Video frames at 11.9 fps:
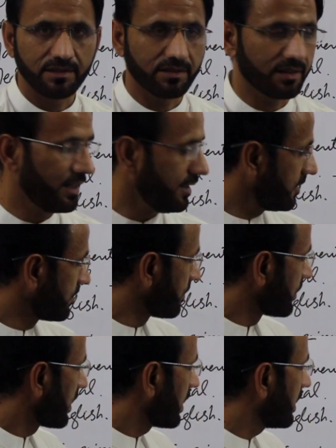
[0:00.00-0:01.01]
right?
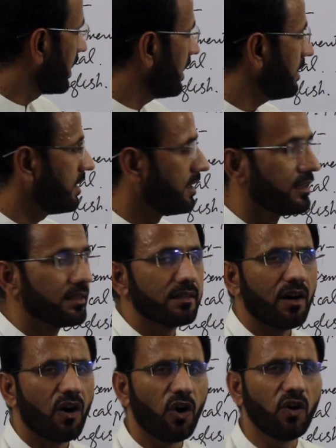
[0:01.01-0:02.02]
Then
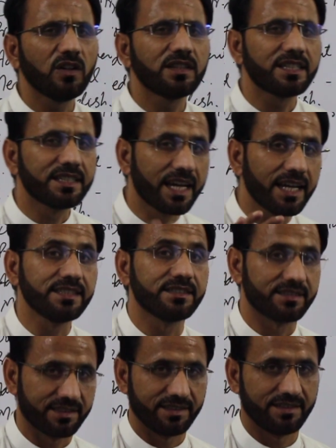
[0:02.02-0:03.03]
all the
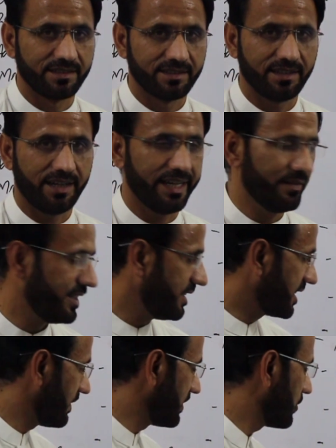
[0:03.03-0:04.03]
days, I have
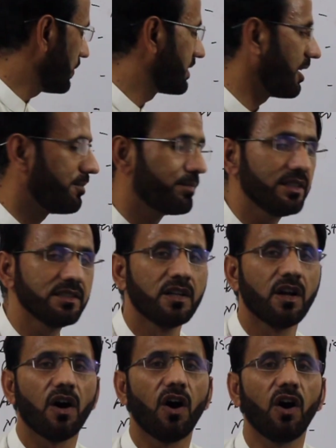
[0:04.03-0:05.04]
just given two examples.
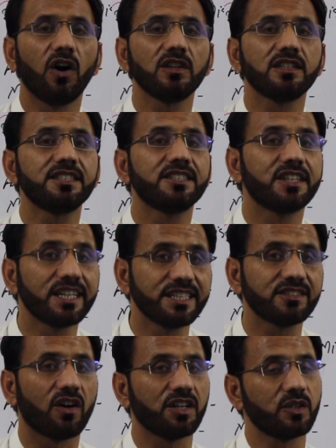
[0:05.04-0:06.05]
All the
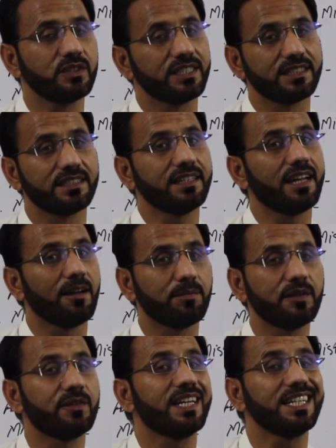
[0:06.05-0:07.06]
days are used in their
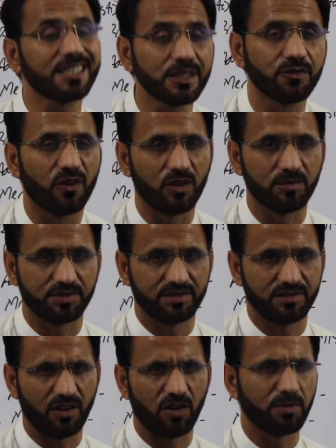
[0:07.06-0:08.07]
abbreviated
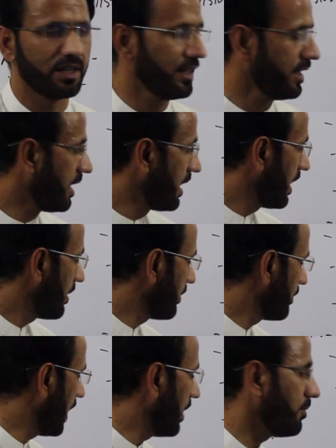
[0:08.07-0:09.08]
forms. Normally,
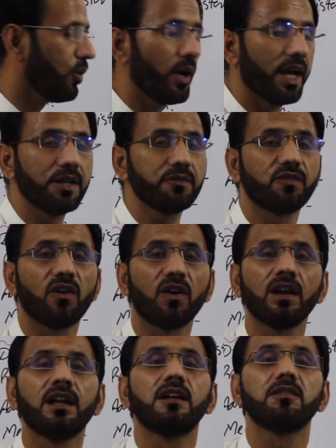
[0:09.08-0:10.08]
M O N
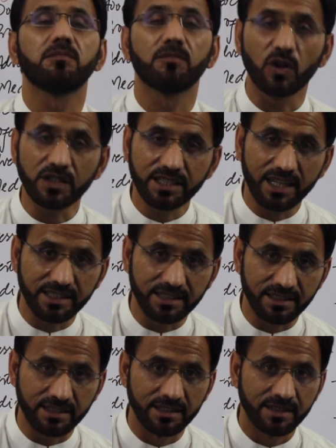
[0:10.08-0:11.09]
for
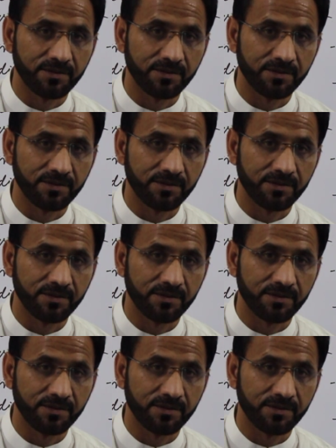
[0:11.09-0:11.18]
Monday,